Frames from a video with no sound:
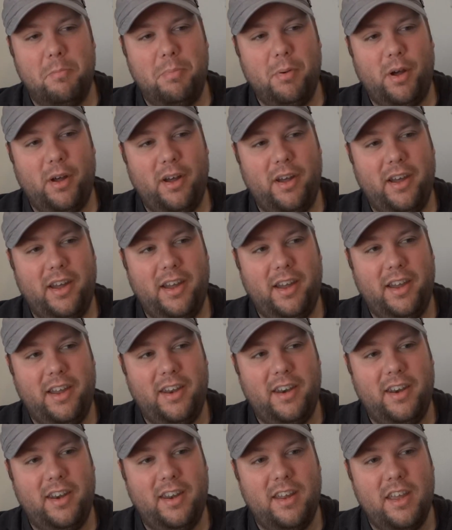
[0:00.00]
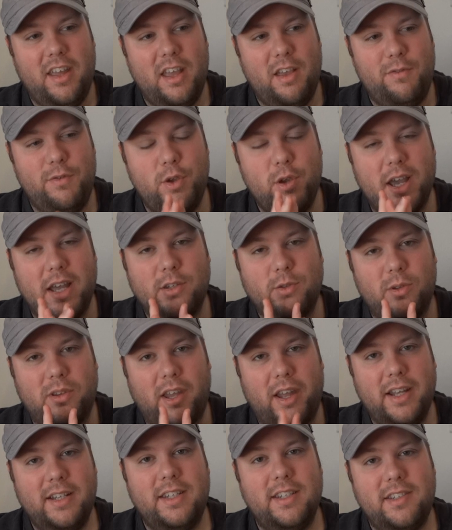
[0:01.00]
But if you guys would
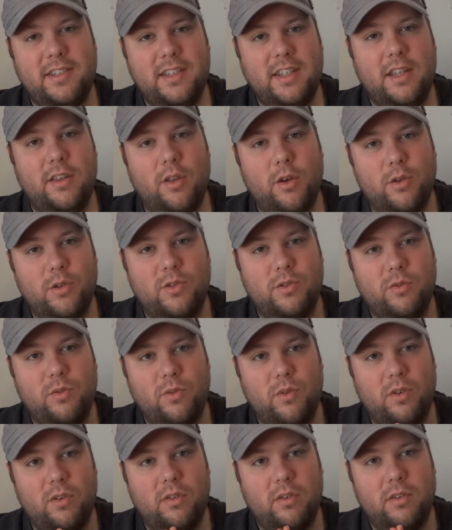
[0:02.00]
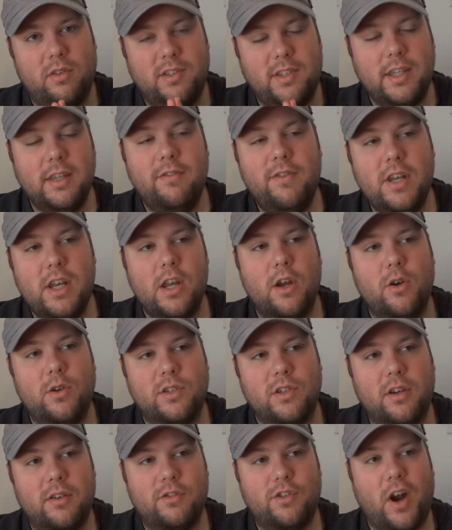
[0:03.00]
like to see
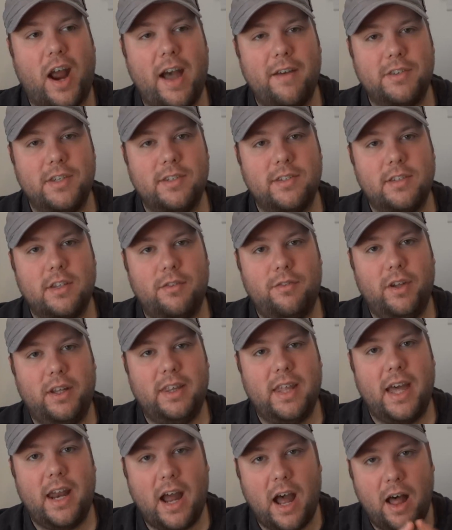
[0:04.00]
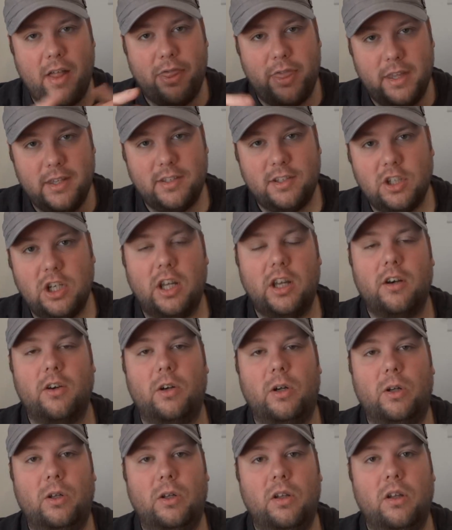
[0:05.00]
videos of drafts and stuff like that on this
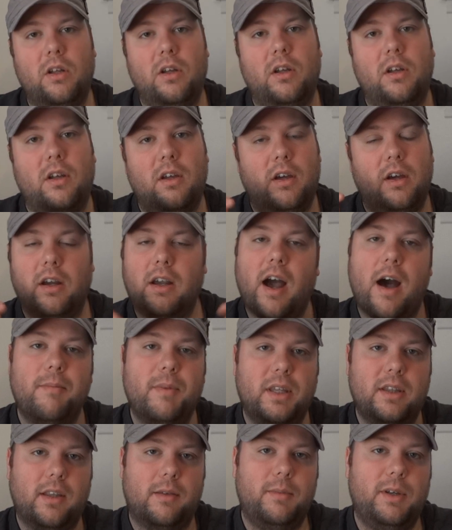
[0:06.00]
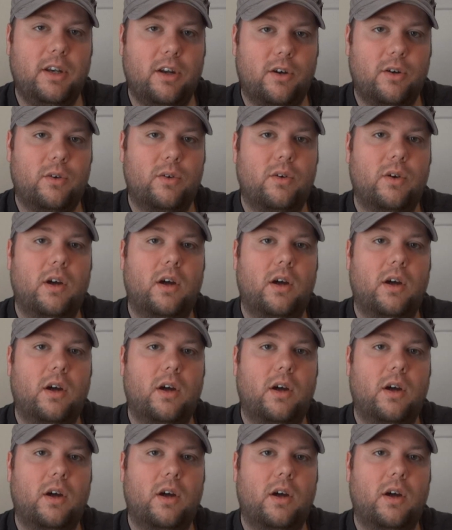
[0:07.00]
channel, comment, let me know.